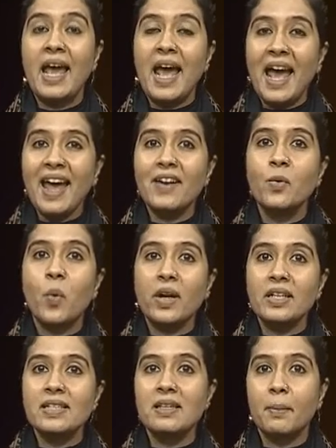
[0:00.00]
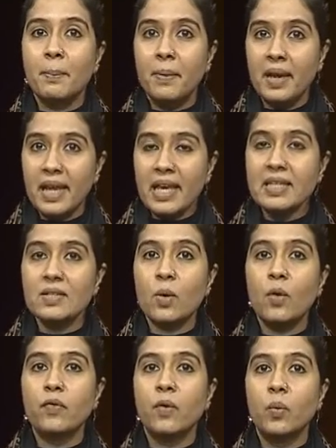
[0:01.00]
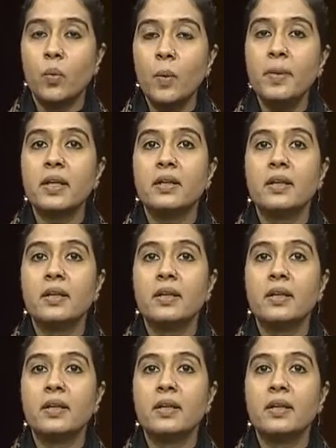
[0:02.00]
and what is the place of a woman